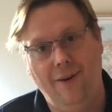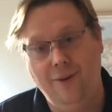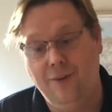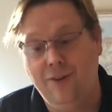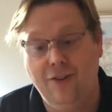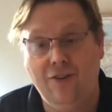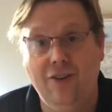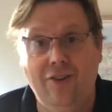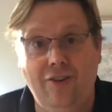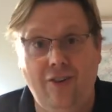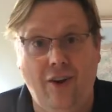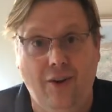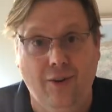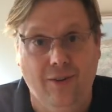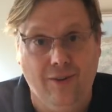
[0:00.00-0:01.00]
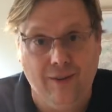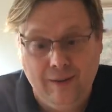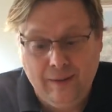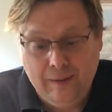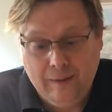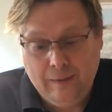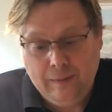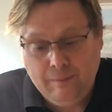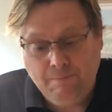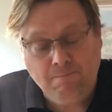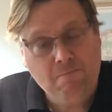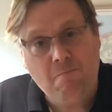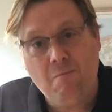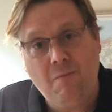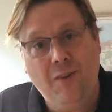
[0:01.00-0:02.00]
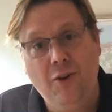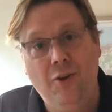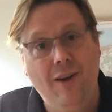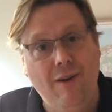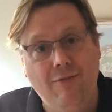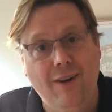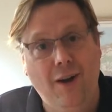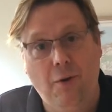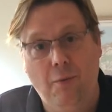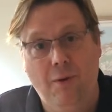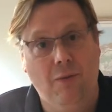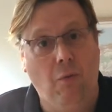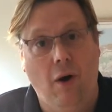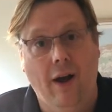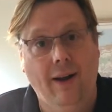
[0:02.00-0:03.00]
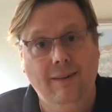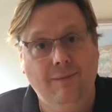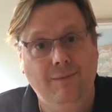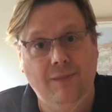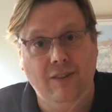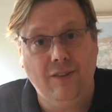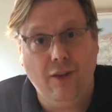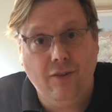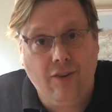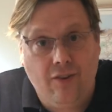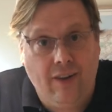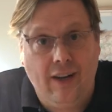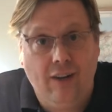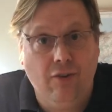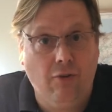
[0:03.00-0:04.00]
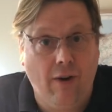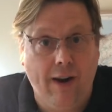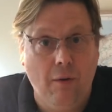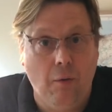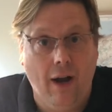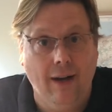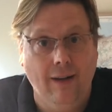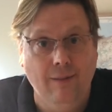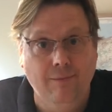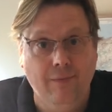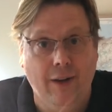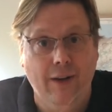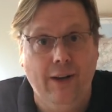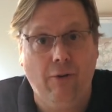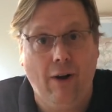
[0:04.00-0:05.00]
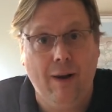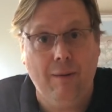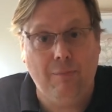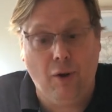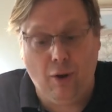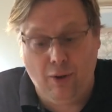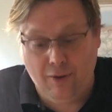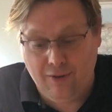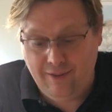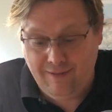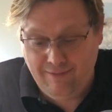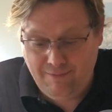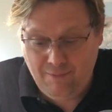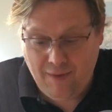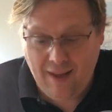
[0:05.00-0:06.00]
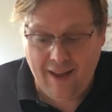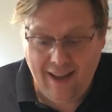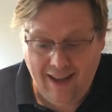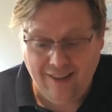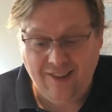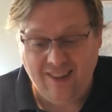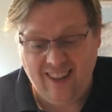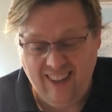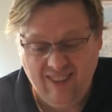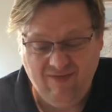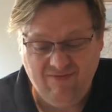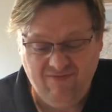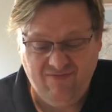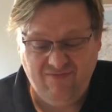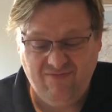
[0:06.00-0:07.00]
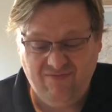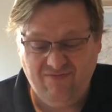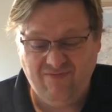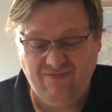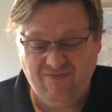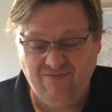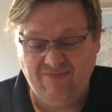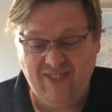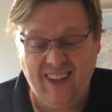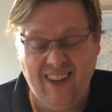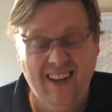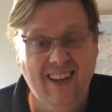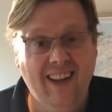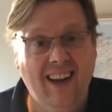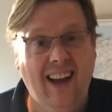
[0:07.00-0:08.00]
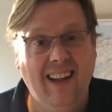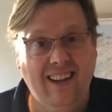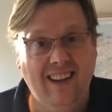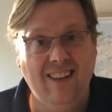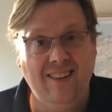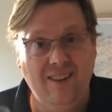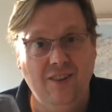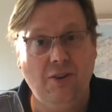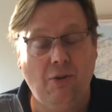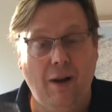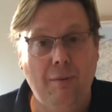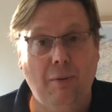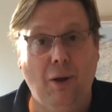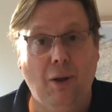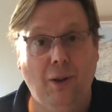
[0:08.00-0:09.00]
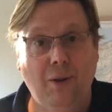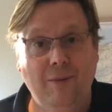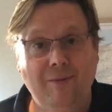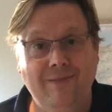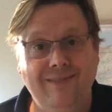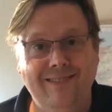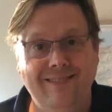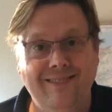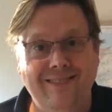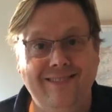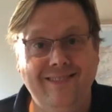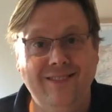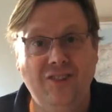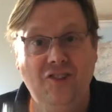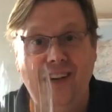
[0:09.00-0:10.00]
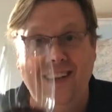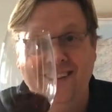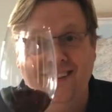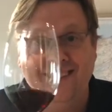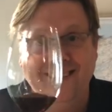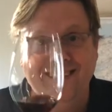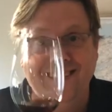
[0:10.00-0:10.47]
So it just shows you never know with wine. There's no such thing as great wine, only great bottles, and actually, I think this is a great bottle. Cheers.